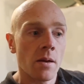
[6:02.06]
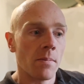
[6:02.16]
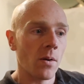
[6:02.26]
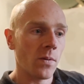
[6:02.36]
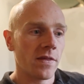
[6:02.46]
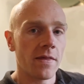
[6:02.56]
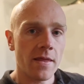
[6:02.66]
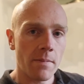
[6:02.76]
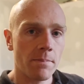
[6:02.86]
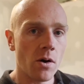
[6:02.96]
But within
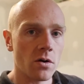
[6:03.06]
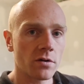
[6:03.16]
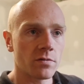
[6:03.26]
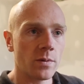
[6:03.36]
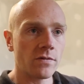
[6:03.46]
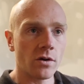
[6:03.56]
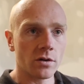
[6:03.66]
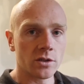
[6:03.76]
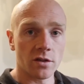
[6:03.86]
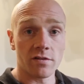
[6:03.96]
that box, we've
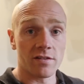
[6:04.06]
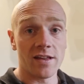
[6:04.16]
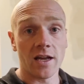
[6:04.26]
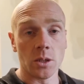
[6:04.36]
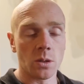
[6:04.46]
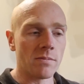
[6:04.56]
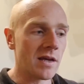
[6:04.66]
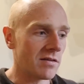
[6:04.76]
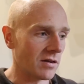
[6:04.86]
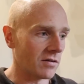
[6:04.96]
got just a secondary
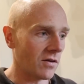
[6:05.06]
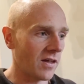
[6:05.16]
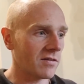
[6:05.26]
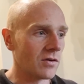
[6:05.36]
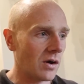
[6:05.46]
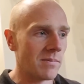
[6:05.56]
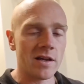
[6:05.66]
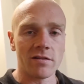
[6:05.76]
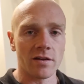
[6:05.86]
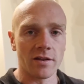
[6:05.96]
meter. So that's not a
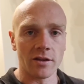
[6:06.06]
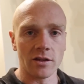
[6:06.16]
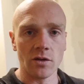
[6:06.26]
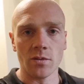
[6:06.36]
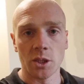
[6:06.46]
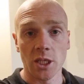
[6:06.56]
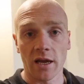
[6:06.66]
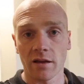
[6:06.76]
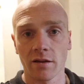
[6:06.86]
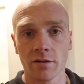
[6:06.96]
meter that you would
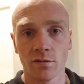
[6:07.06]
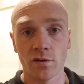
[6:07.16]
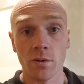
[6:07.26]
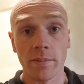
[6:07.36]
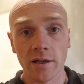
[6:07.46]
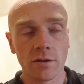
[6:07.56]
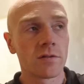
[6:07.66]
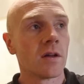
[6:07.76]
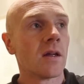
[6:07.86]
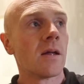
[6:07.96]
check for your
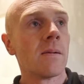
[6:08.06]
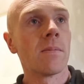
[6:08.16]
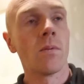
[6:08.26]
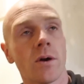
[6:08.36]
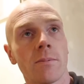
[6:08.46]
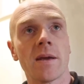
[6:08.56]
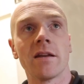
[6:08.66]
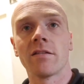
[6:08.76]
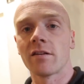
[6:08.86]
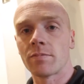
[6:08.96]
bills. But what it
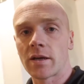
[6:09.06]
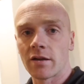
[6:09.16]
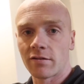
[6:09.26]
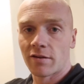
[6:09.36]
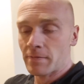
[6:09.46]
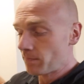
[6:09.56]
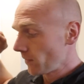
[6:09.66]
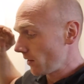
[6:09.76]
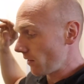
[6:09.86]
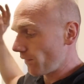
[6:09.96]
means is, because
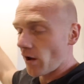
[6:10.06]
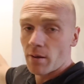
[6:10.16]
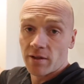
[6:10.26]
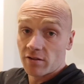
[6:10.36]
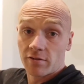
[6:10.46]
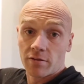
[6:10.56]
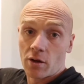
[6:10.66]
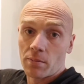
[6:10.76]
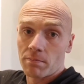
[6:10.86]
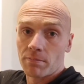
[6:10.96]
the farm is
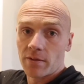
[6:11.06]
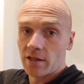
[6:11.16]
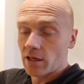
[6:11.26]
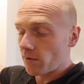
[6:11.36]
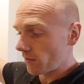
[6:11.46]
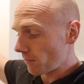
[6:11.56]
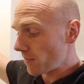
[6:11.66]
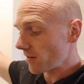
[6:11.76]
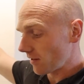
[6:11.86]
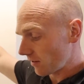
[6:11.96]
on, you know, is a
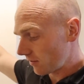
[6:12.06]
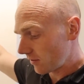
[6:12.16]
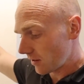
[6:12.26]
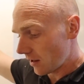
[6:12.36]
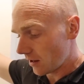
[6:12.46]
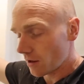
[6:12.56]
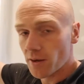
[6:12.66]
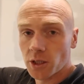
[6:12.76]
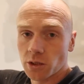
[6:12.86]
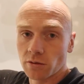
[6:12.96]
business,
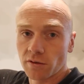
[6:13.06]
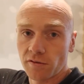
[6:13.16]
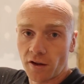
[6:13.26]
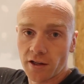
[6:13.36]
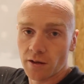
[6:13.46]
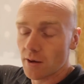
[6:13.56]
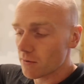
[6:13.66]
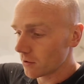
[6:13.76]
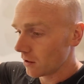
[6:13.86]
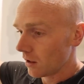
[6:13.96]
commercial site at the
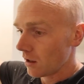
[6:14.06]
moment,